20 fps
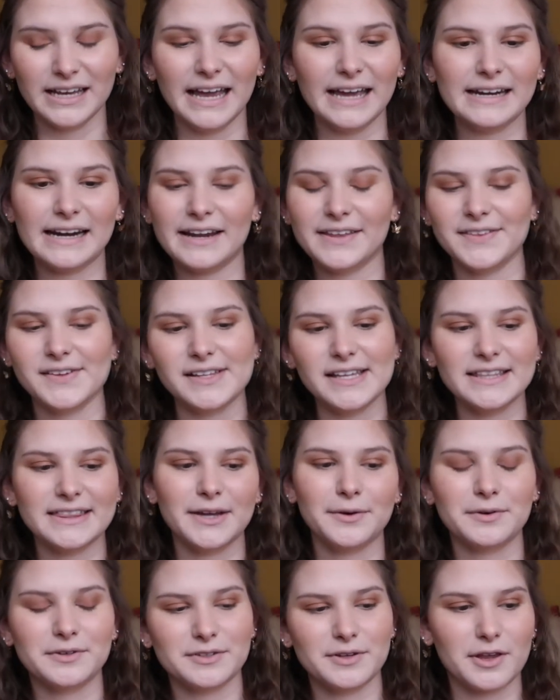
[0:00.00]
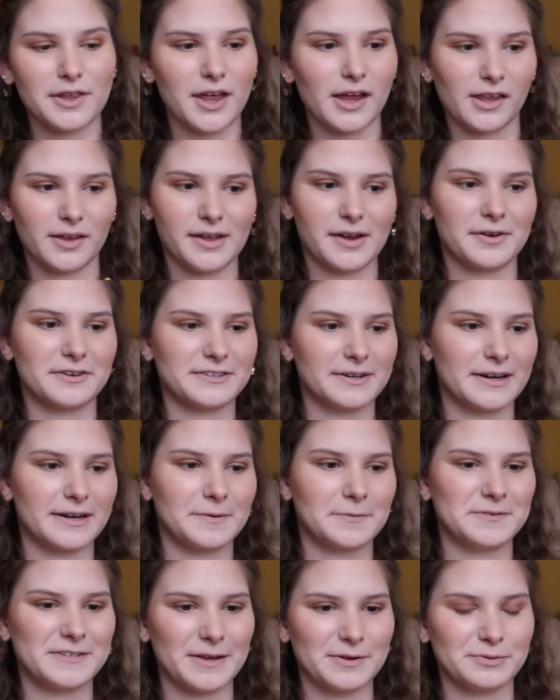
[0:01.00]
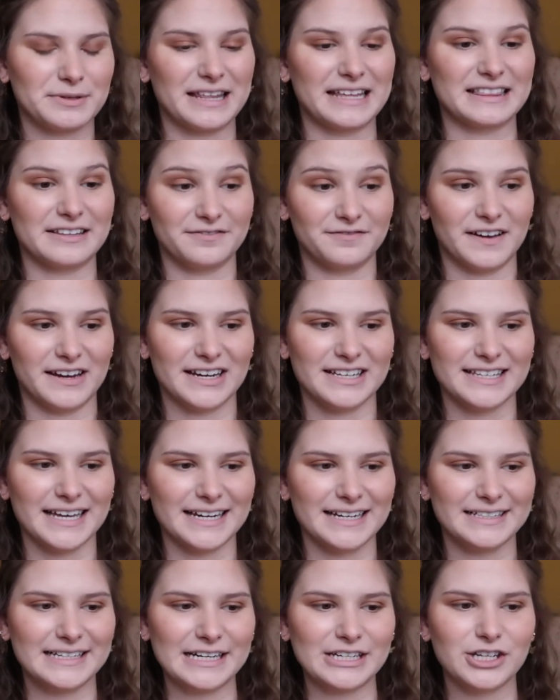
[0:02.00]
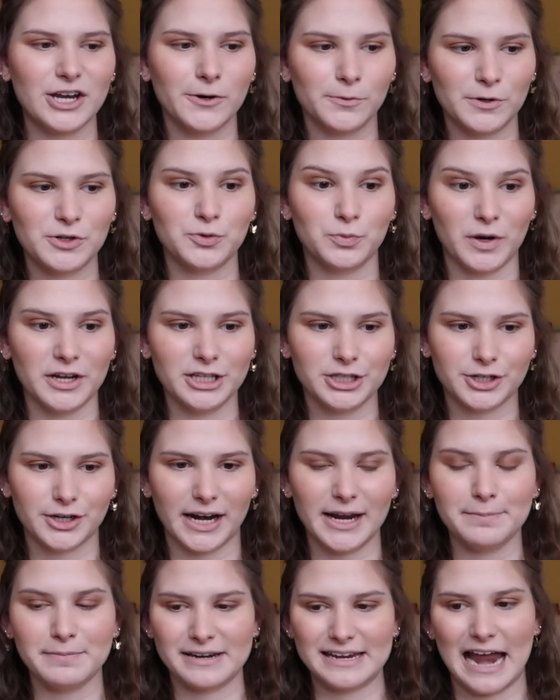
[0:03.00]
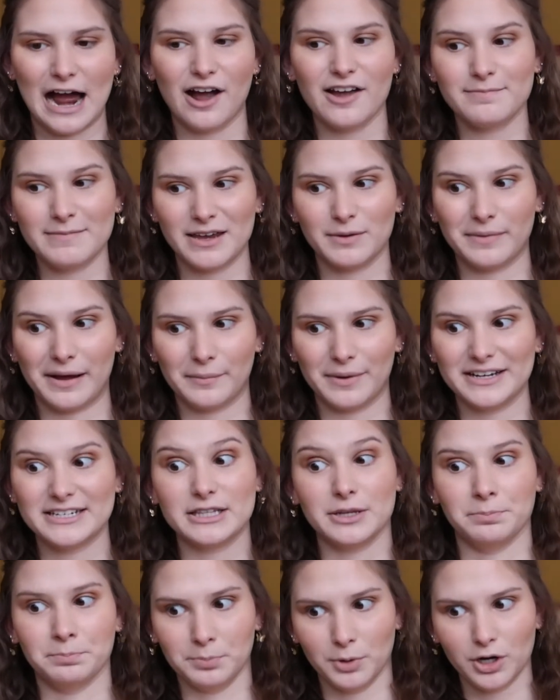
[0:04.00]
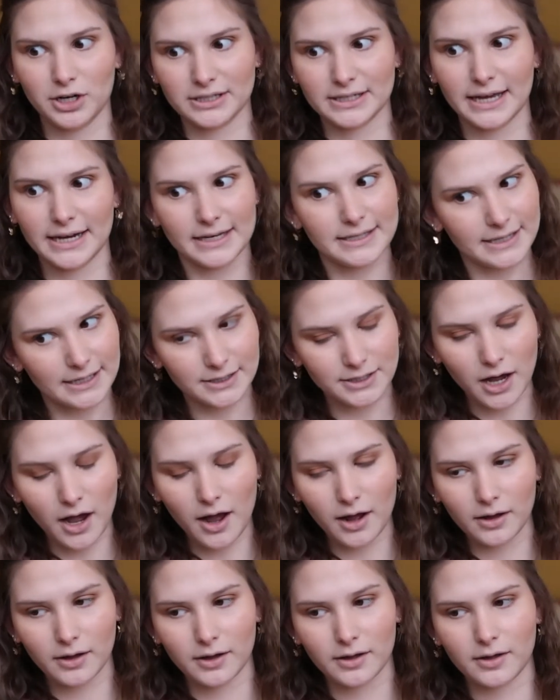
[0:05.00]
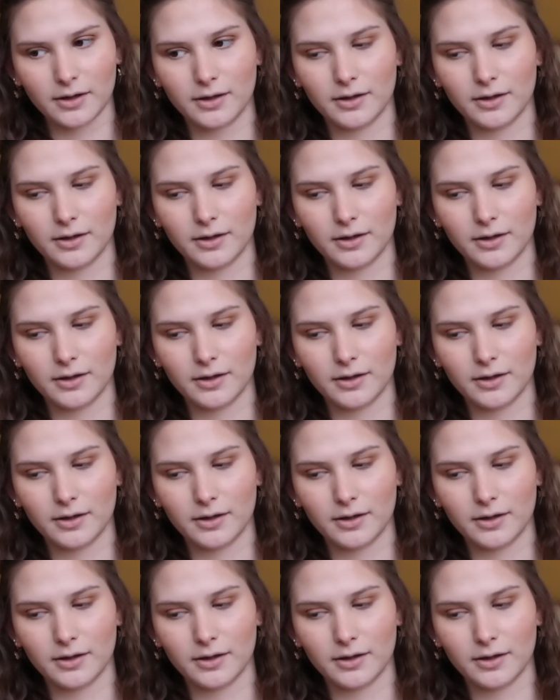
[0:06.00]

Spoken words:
And I feel like they were thought like I was gonna be obsessed with like the funny side of TikTok, which was great, but now I've made my way to the book side of TikTok,